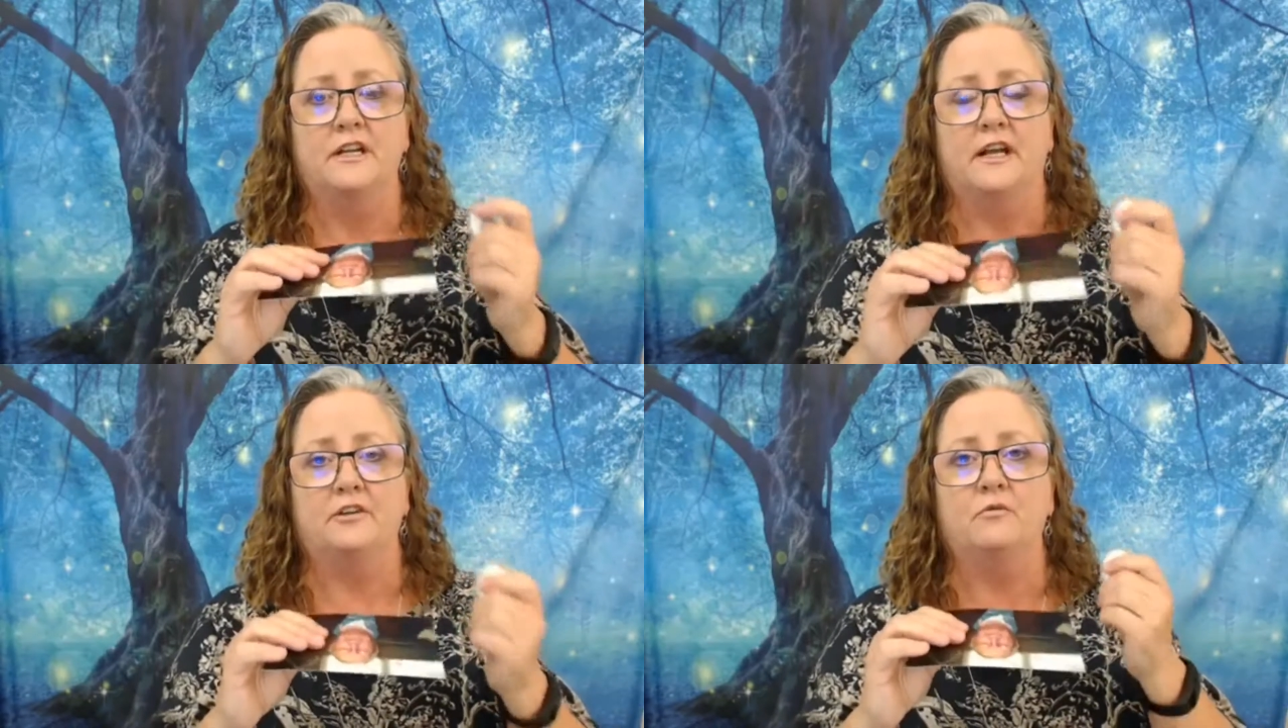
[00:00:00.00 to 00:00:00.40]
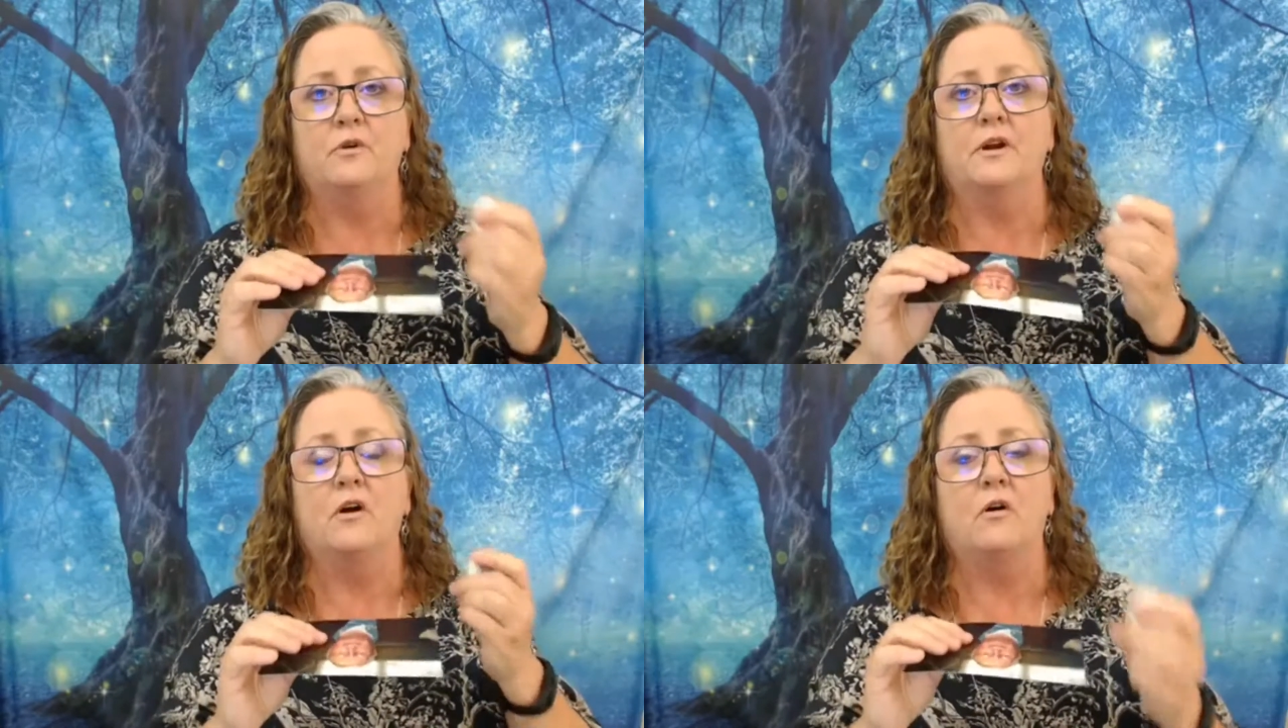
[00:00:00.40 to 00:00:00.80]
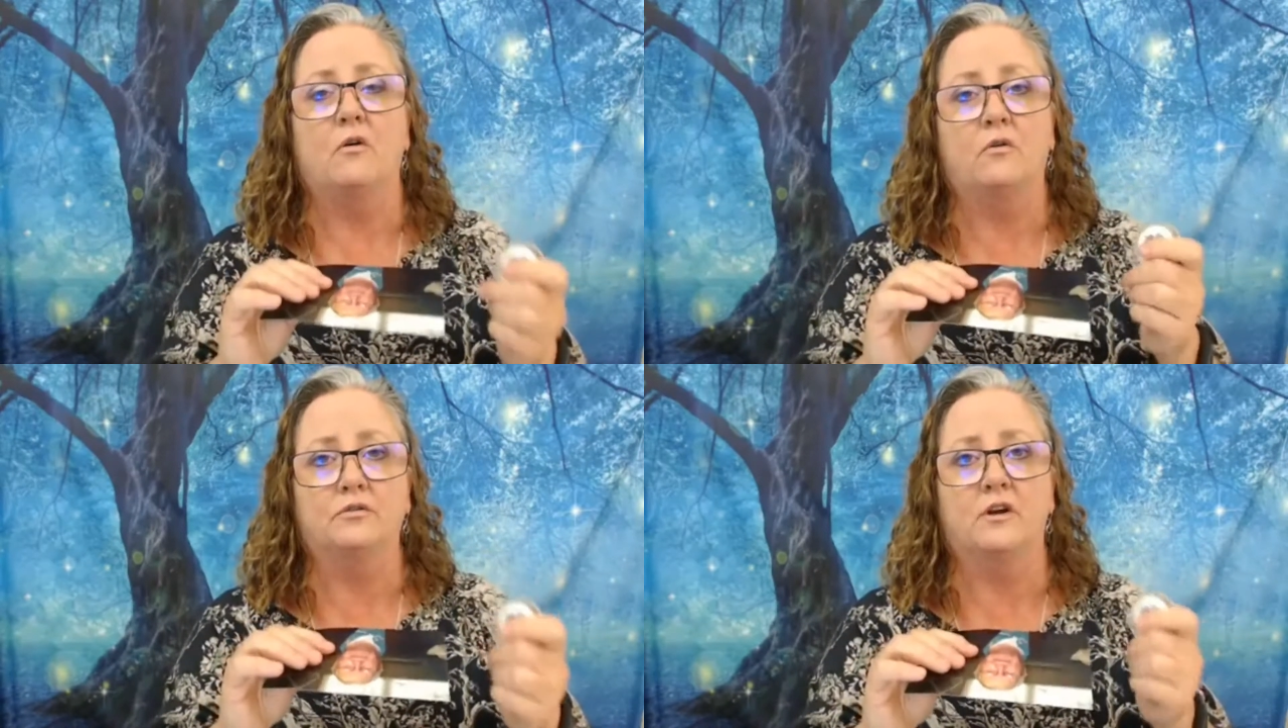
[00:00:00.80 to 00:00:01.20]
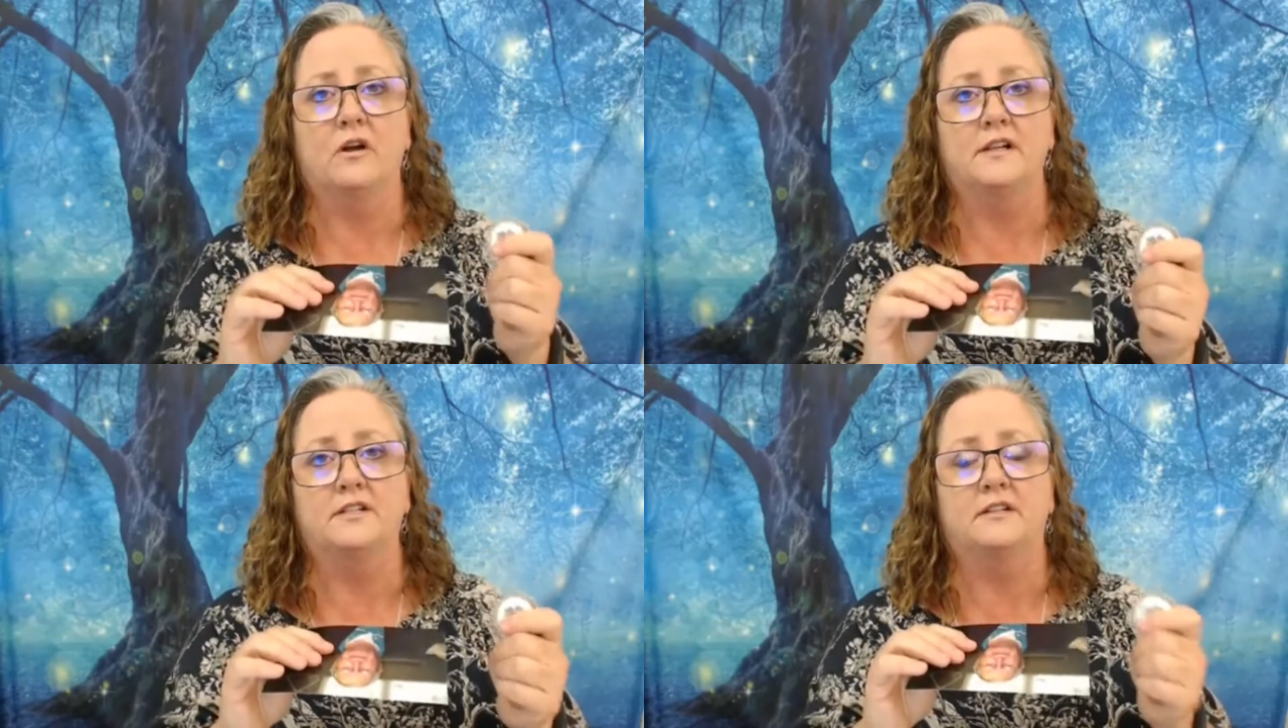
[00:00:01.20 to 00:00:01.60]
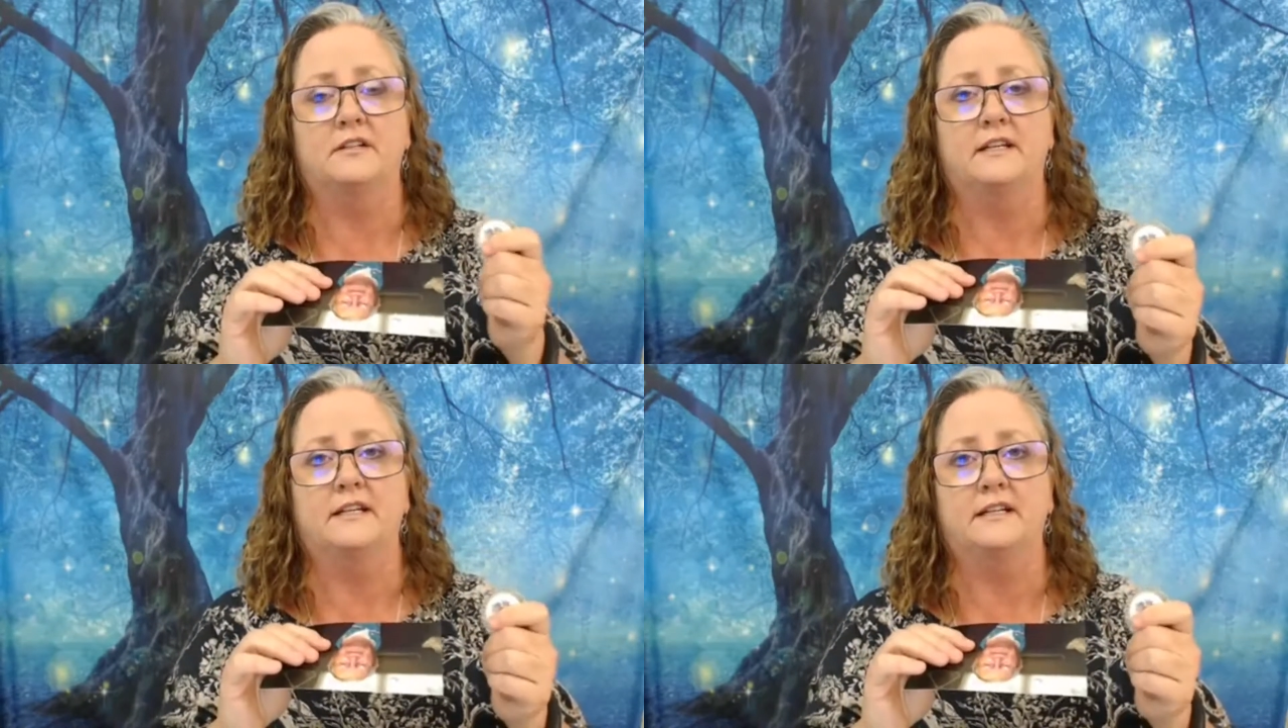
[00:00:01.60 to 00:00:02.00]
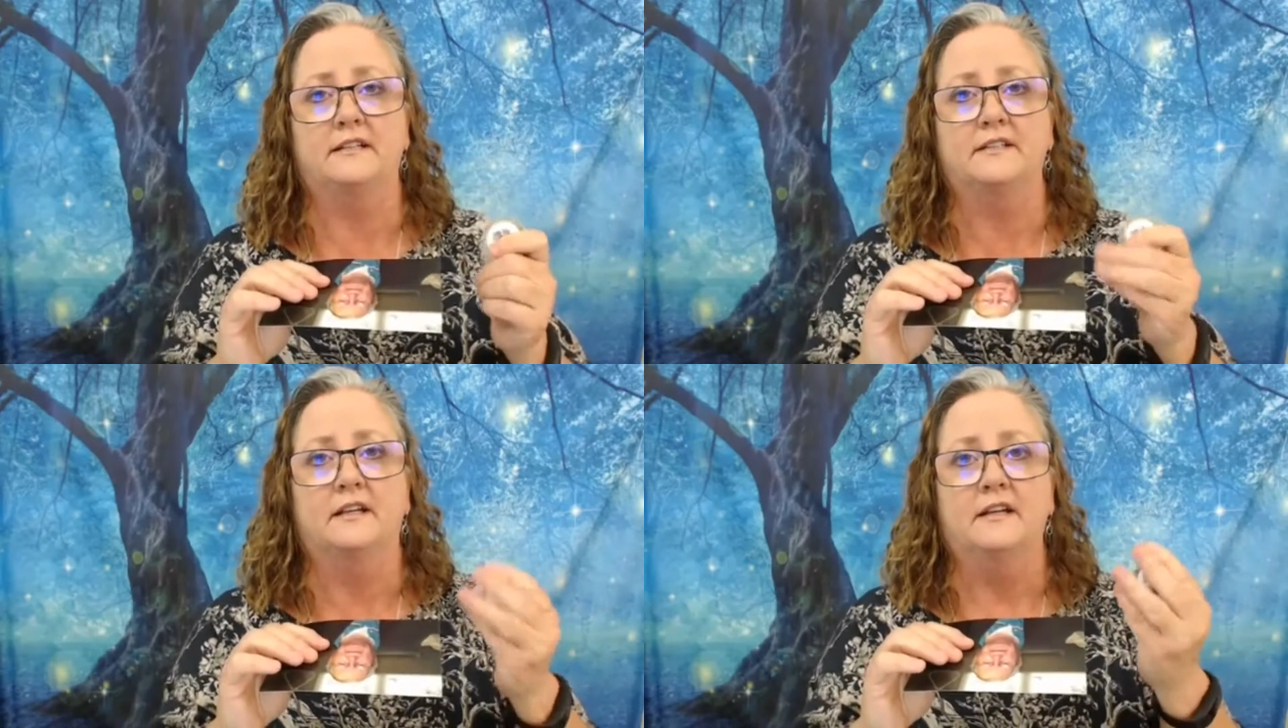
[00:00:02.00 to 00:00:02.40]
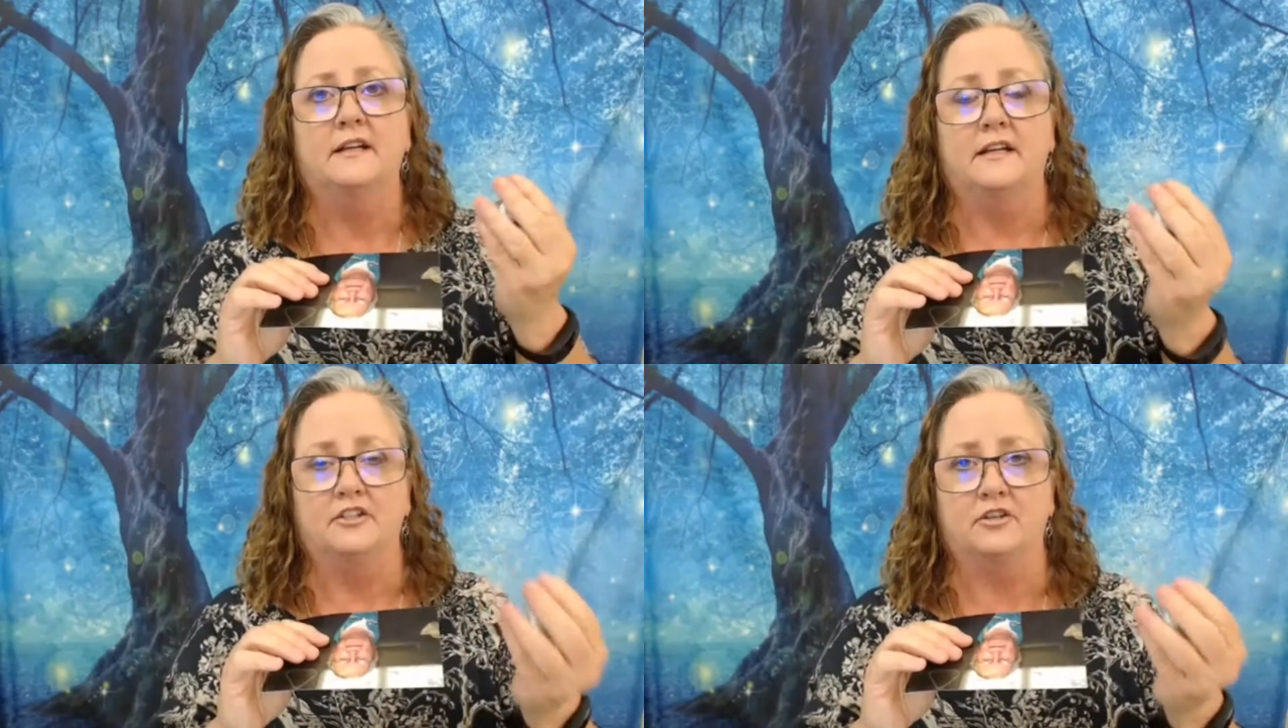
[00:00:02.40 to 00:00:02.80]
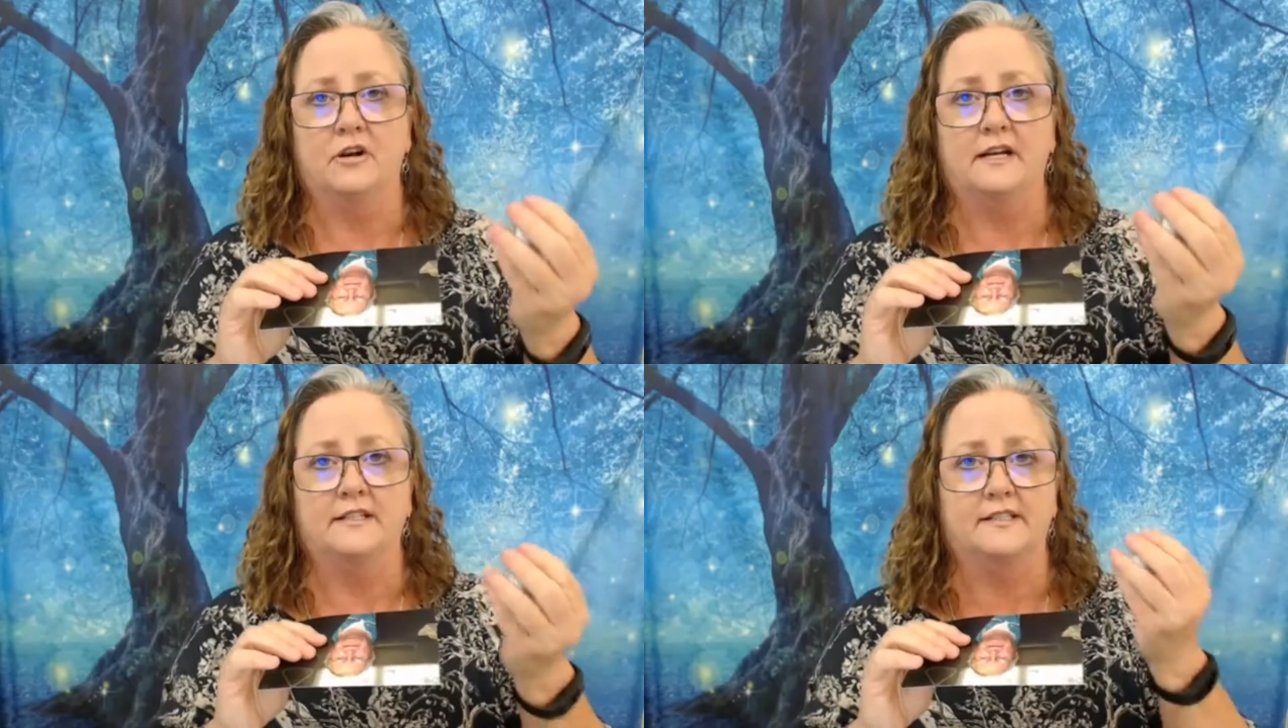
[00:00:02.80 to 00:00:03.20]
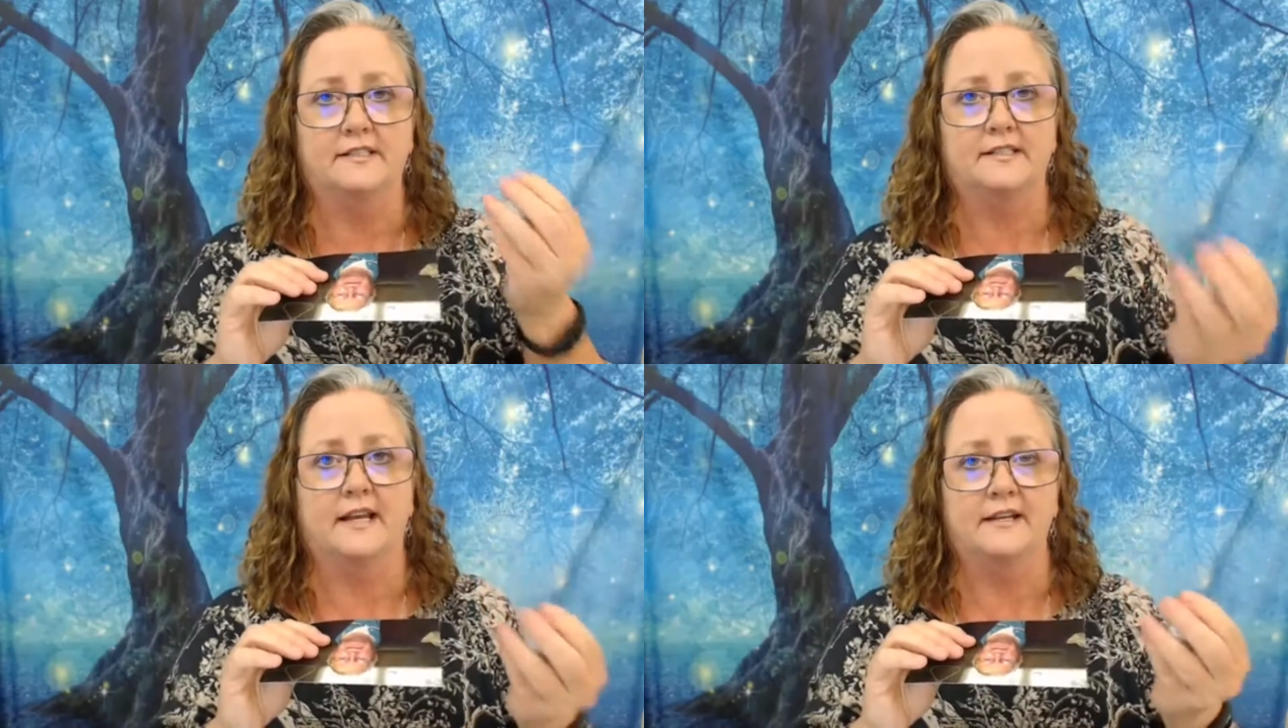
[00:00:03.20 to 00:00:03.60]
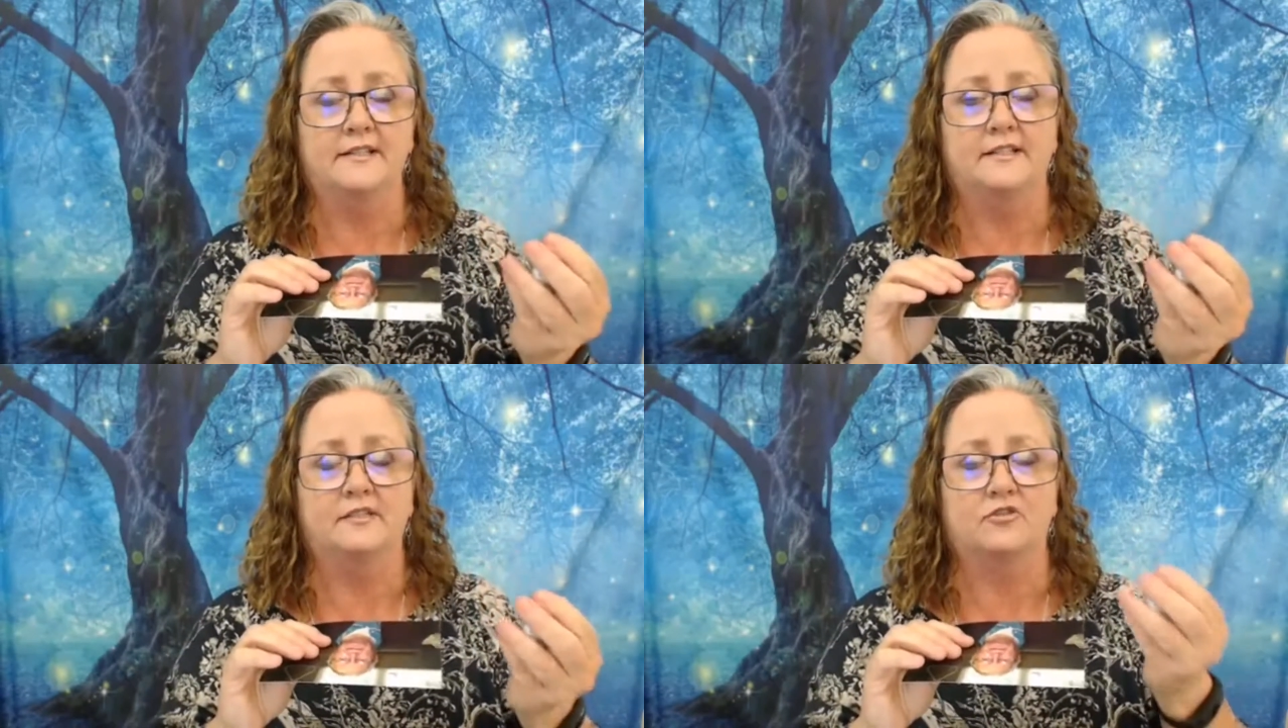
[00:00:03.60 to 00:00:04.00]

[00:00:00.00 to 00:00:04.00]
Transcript: and you want to hold on to these and try to sense,